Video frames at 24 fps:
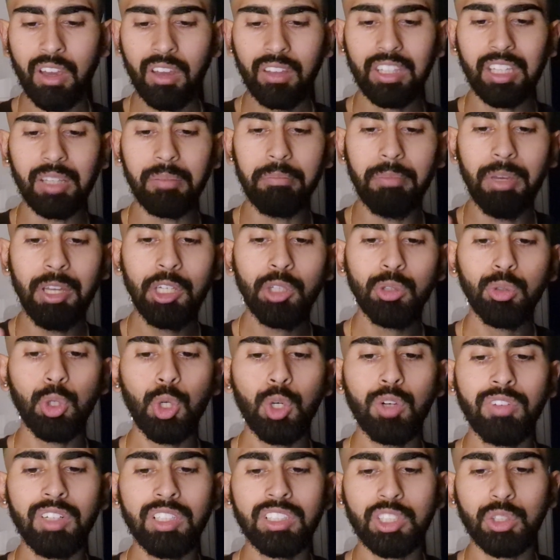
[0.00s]
the middle
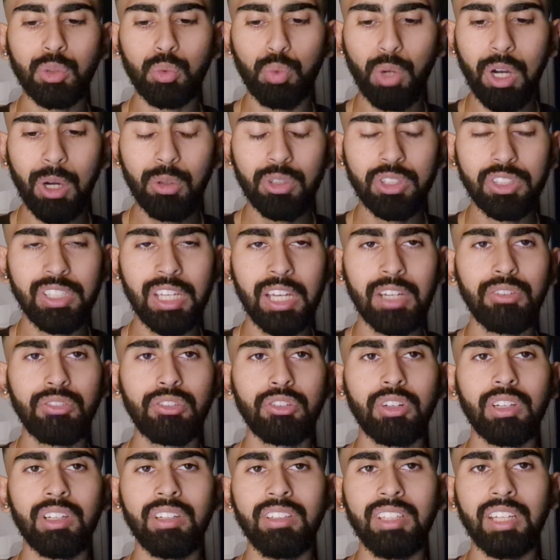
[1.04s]
overs are well set
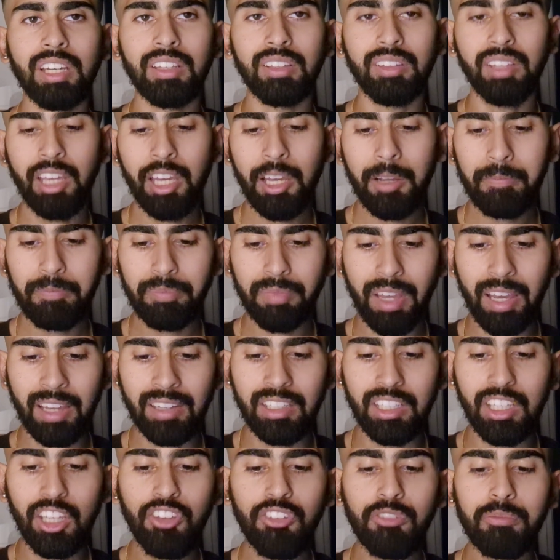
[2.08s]
for India there.
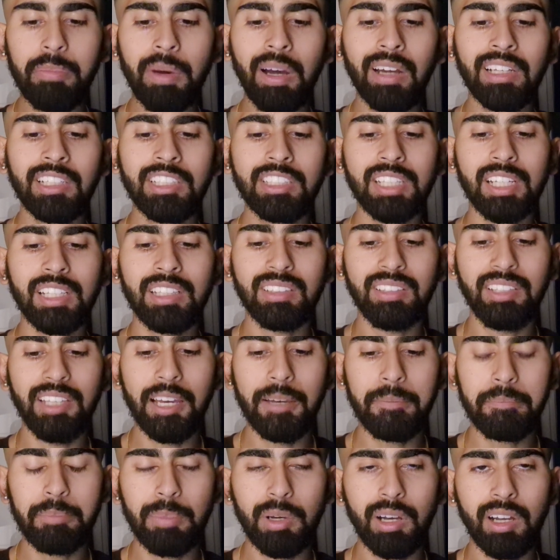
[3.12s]
And if Pakistan
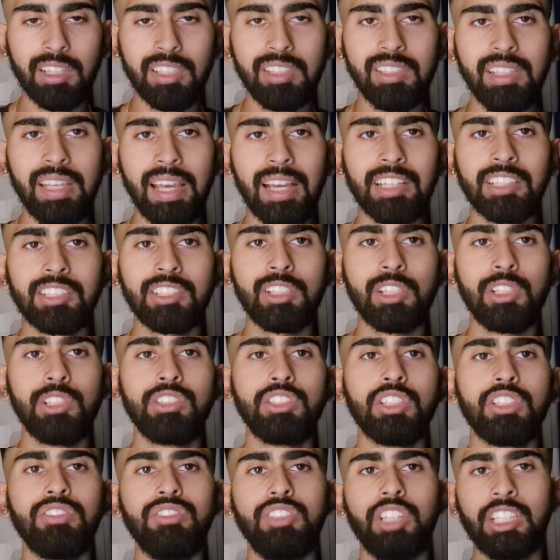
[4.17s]
get past the excellence
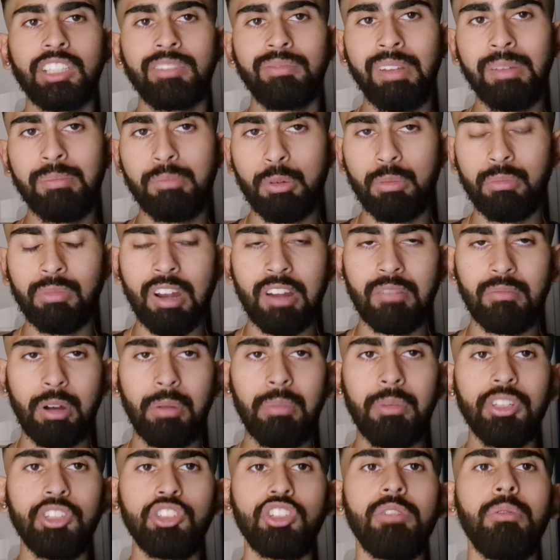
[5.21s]
of Jasprit Bumrah and
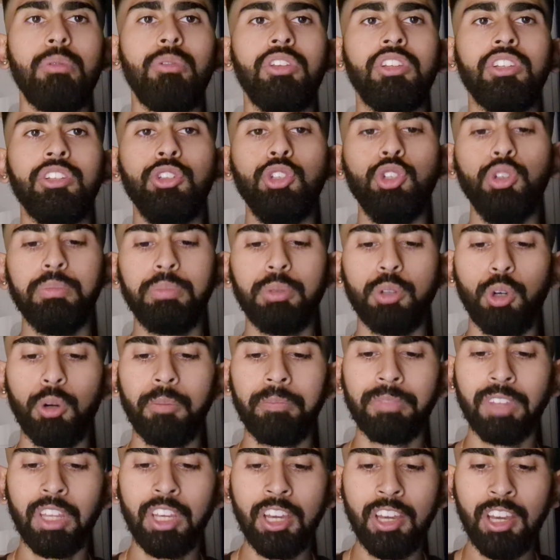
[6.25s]
Mohammad Shami with a new ball,
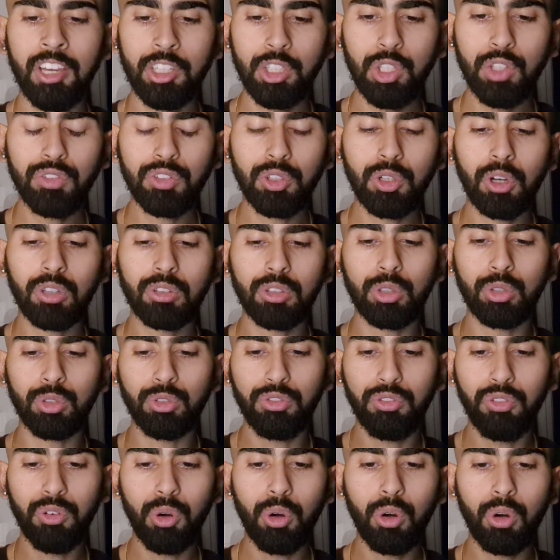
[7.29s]
you've got those
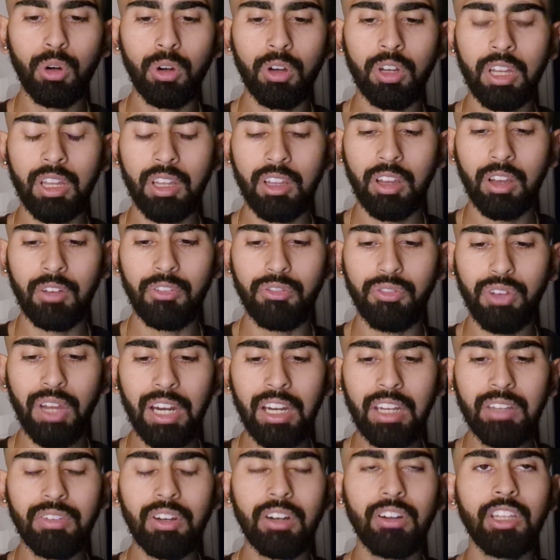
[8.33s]
4 a
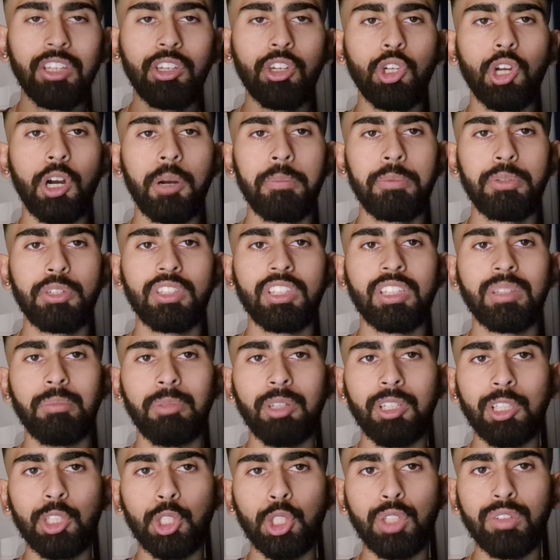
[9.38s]
very, very good option in the
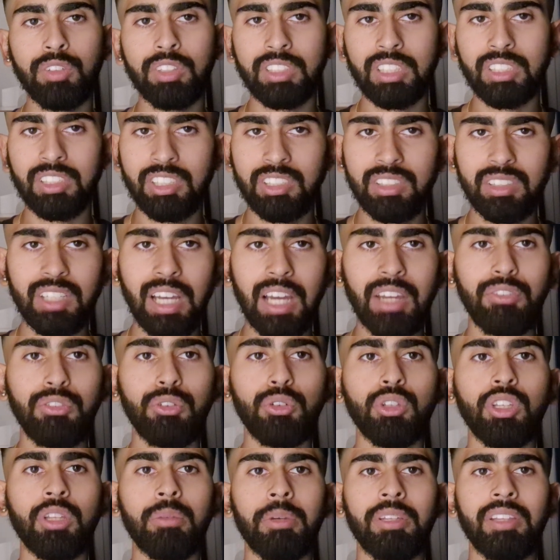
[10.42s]
middle overs to stifle
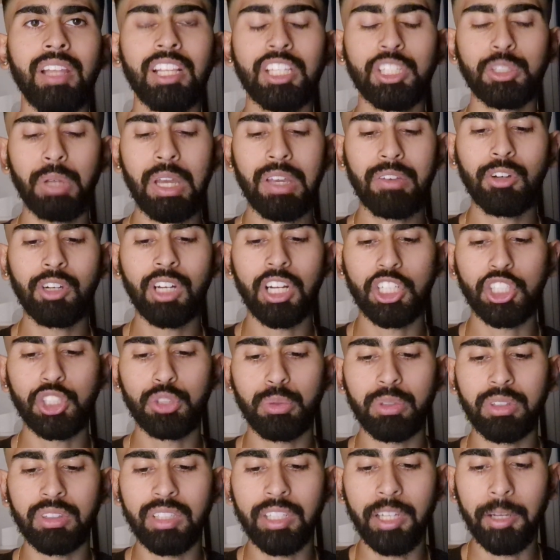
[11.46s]
them. And that's why I got
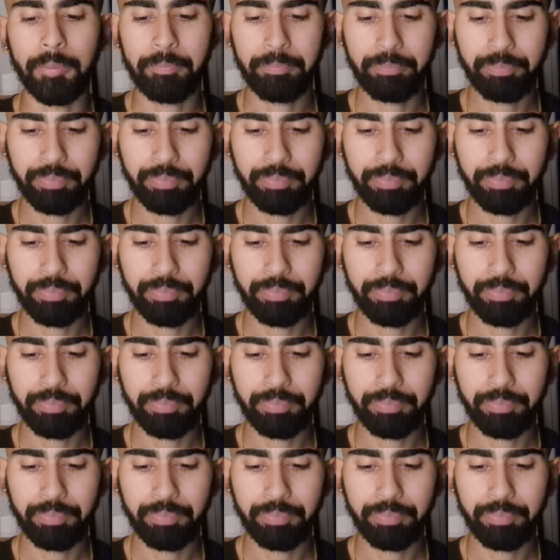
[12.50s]
Ashwin there.